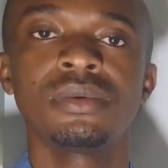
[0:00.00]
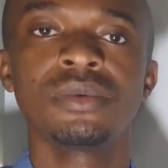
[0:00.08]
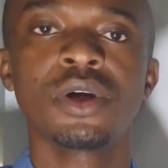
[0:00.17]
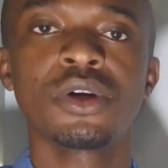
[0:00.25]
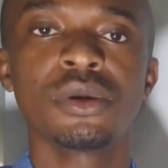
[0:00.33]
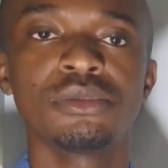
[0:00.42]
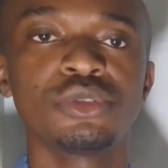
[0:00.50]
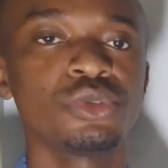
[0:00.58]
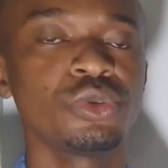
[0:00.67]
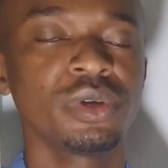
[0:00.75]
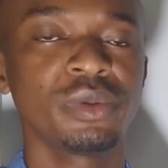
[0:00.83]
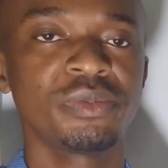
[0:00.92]
Welcome
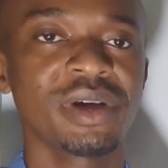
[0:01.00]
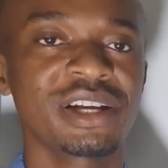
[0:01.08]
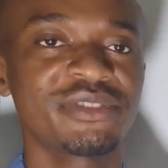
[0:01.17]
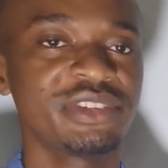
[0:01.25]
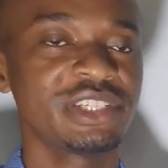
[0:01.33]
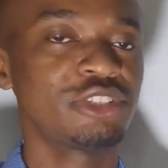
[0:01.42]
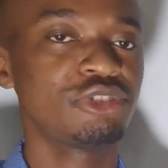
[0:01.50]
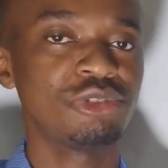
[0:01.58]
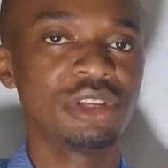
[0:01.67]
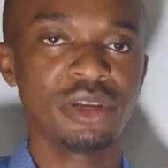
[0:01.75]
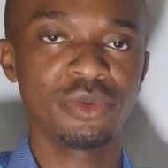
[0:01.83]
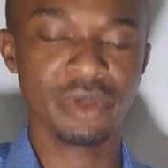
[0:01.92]
to Impact Physics.
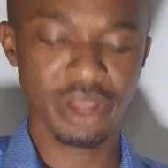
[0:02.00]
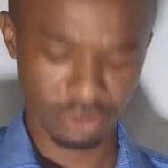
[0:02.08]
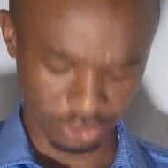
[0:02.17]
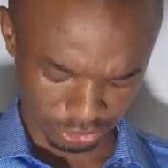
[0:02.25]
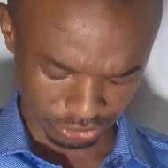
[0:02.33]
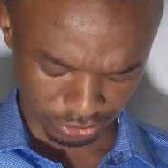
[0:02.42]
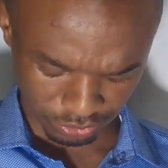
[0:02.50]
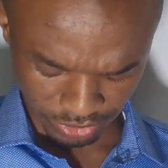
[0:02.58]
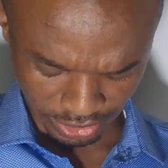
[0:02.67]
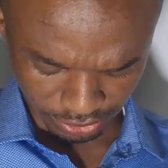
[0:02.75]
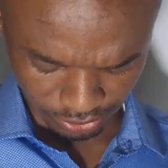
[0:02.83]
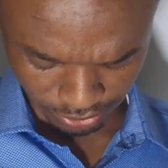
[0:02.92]
Today we are going to
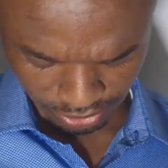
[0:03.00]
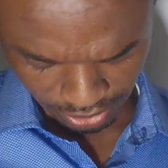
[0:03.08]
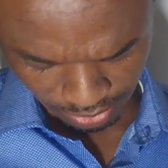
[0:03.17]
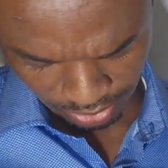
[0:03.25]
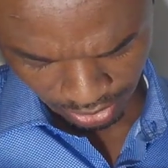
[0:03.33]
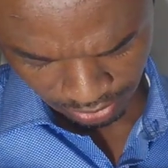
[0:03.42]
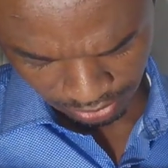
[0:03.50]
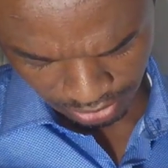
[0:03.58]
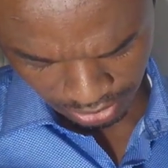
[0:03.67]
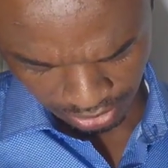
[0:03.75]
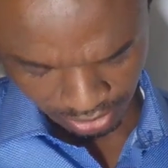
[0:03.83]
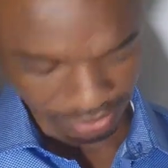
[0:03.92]
be talking about